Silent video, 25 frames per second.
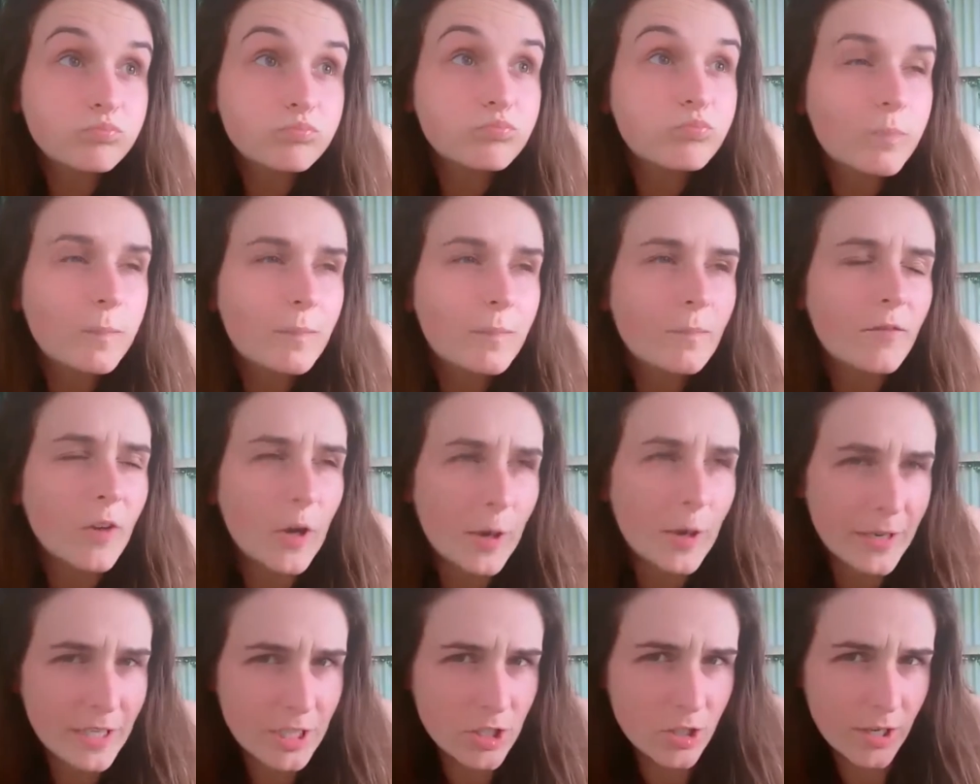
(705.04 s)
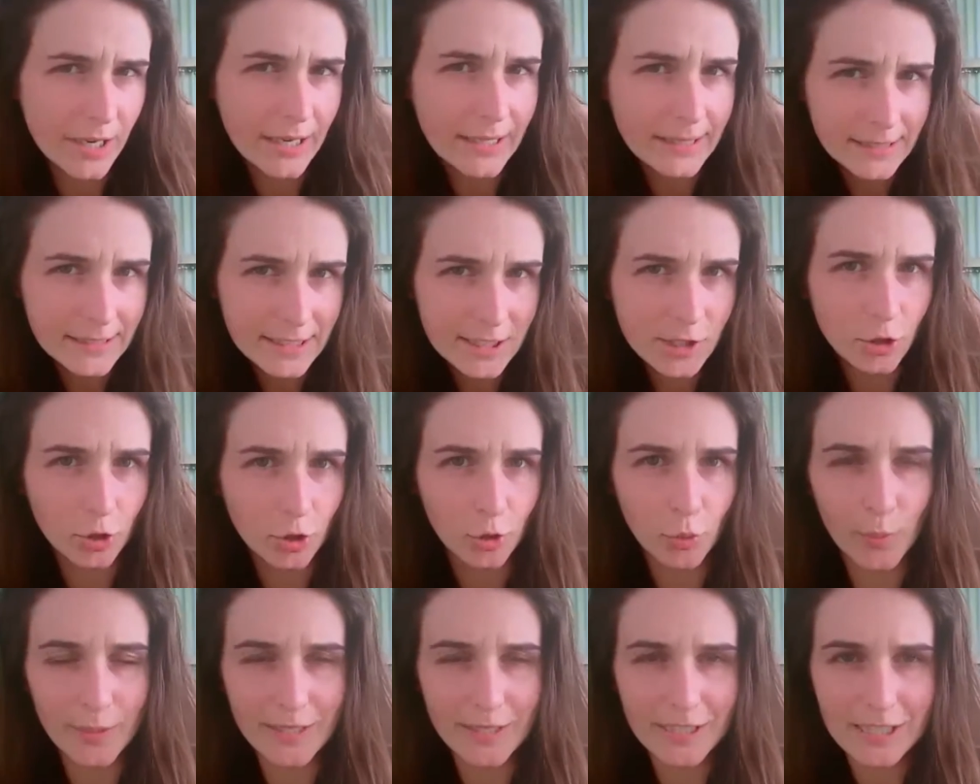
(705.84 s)
very strange to a
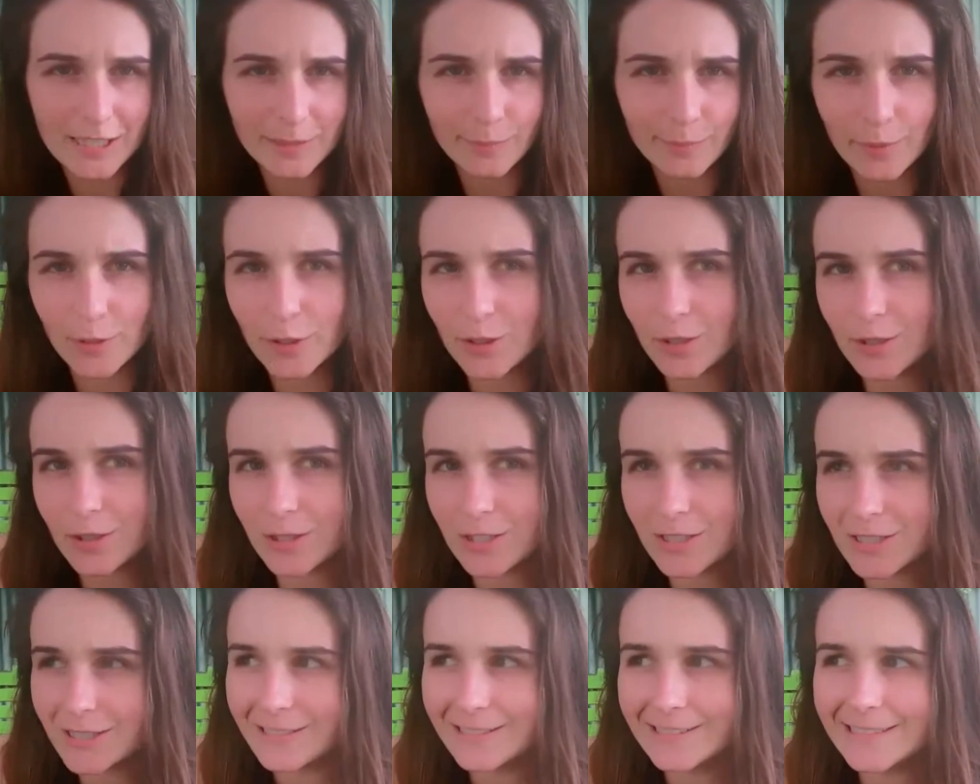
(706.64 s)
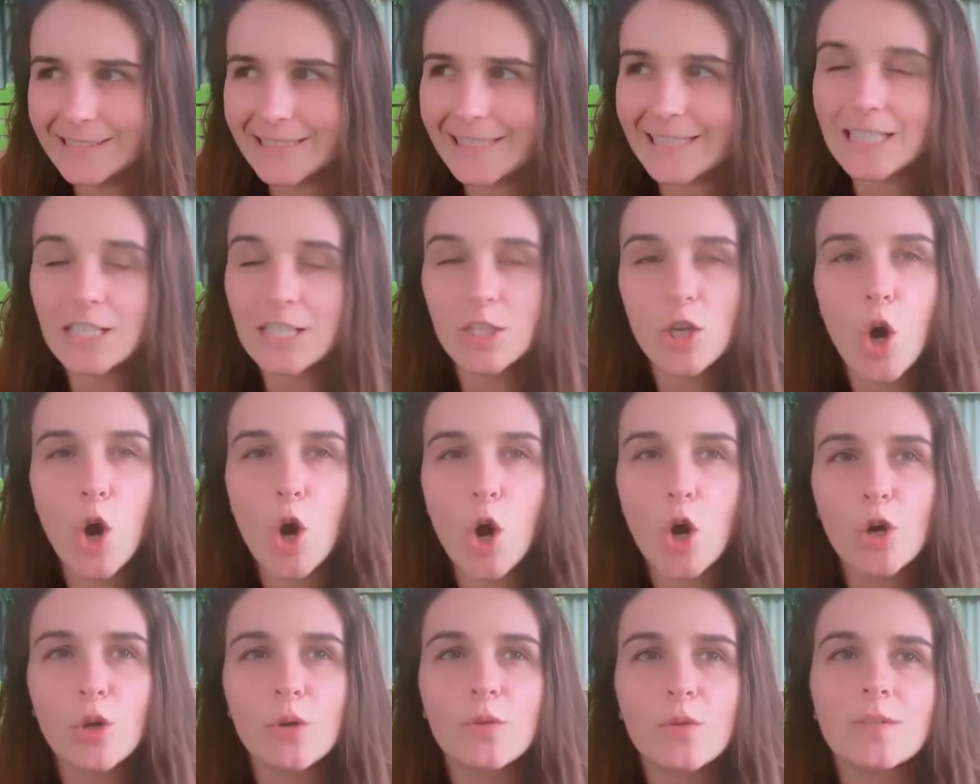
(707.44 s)
Western person's
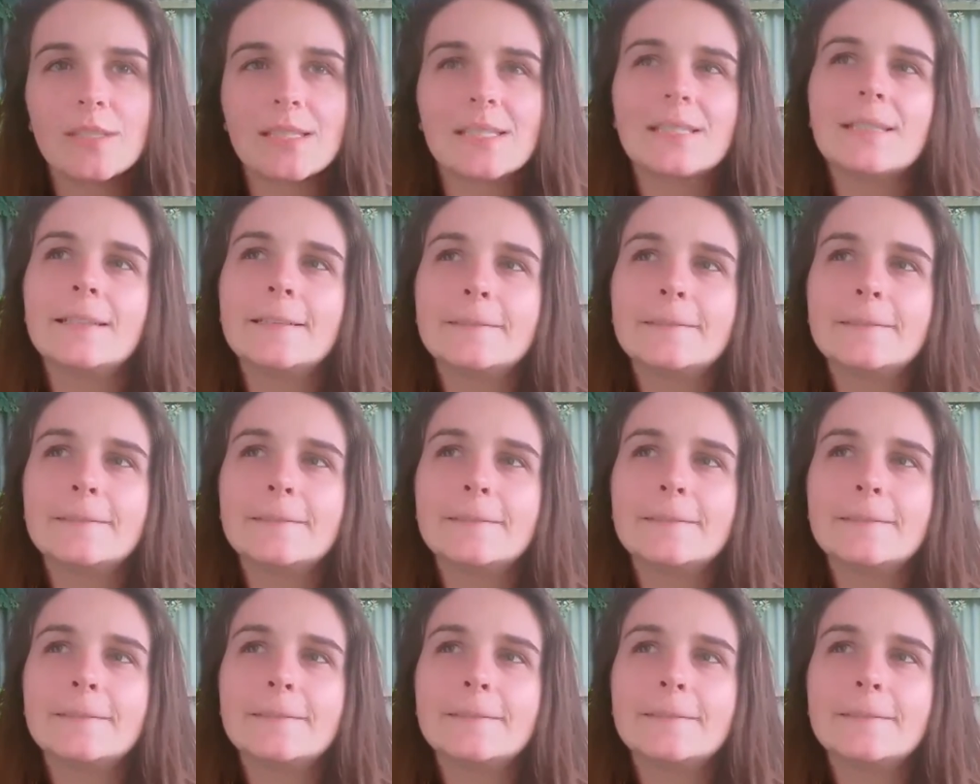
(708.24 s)
nose.